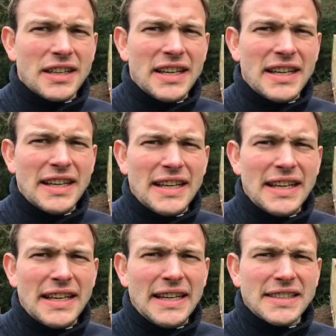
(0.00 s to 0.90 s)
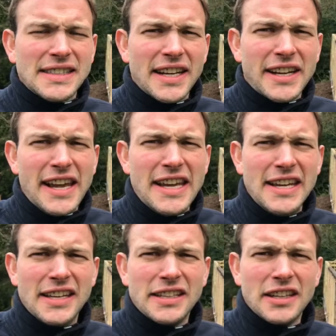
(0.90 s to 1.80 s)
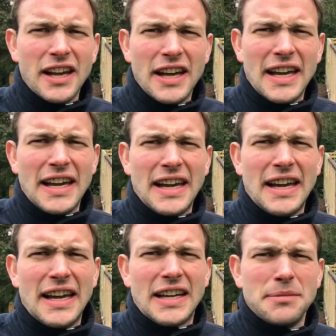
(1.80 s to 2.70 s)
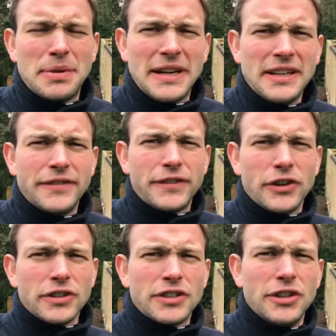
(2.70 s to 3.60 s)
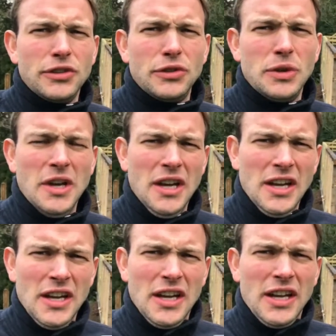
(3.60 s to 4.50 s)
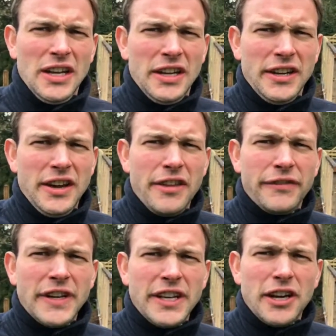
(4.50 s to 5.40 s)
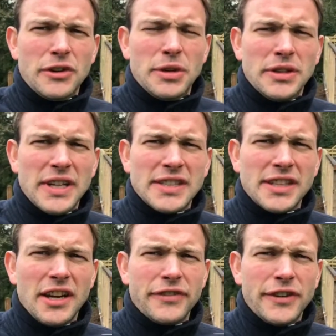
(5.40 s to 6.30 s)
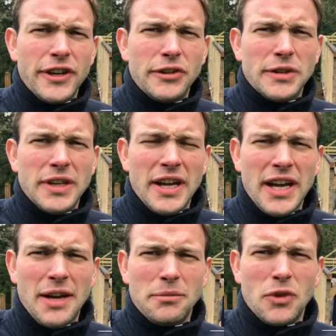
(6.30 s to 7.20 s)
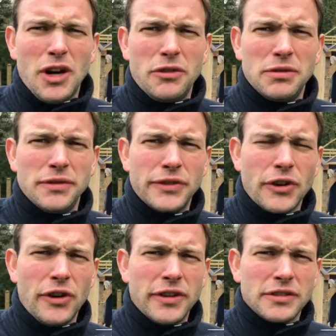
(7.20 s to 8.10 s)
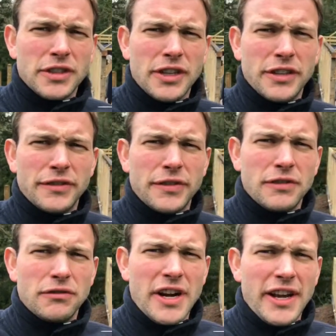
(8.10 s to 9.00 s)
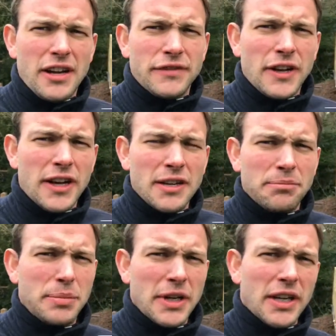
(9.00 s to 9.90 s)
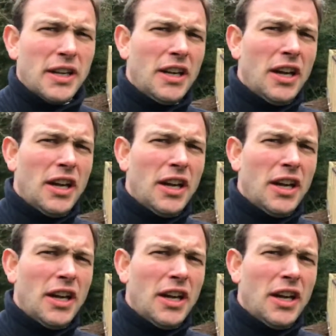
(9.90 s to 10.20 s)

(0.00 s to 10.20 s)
It's Saturday. Completely forgot to do another video yesterday afternoon. Well, forgot and kind of ran out of light, but